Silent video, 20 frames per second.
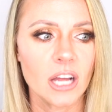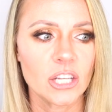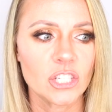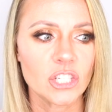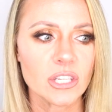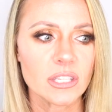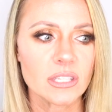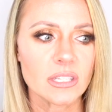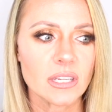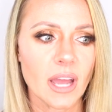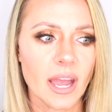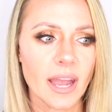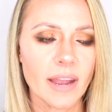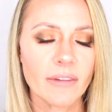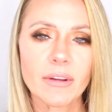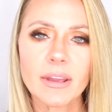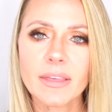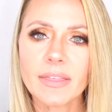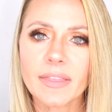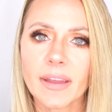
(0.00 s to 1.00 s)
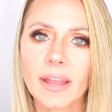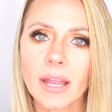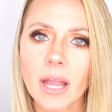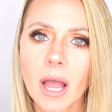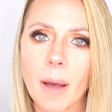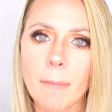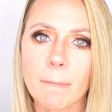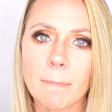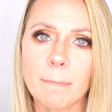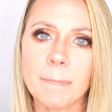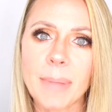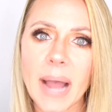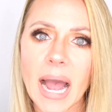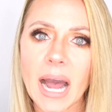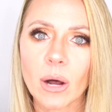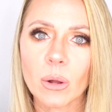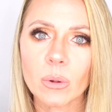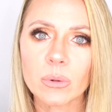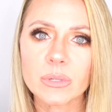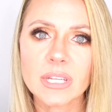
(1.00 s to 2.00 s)
just everything
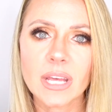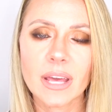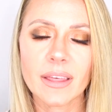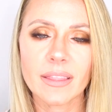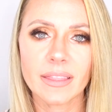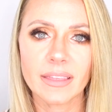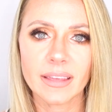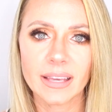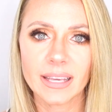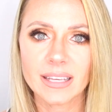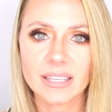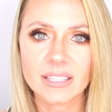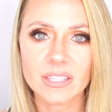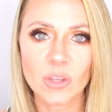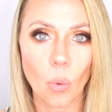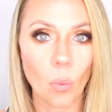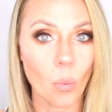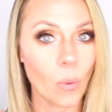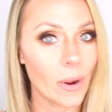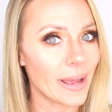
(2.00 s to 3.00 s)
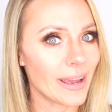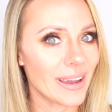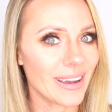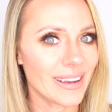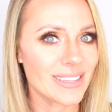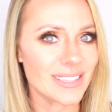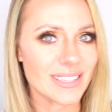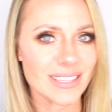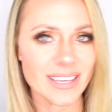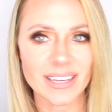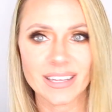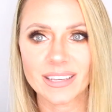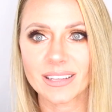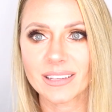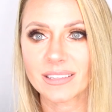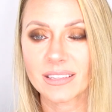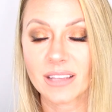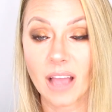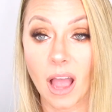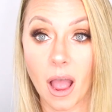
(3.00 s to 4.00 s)
about these wigs
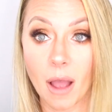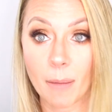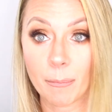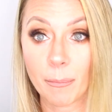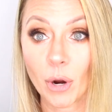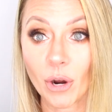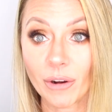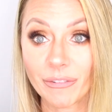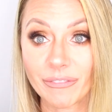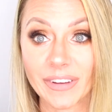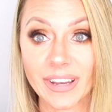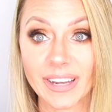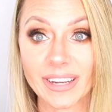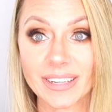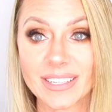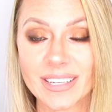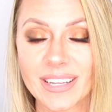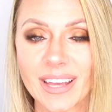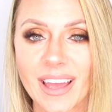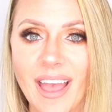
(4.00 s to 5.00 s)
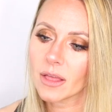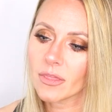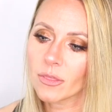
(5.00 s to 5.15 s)
is perfect.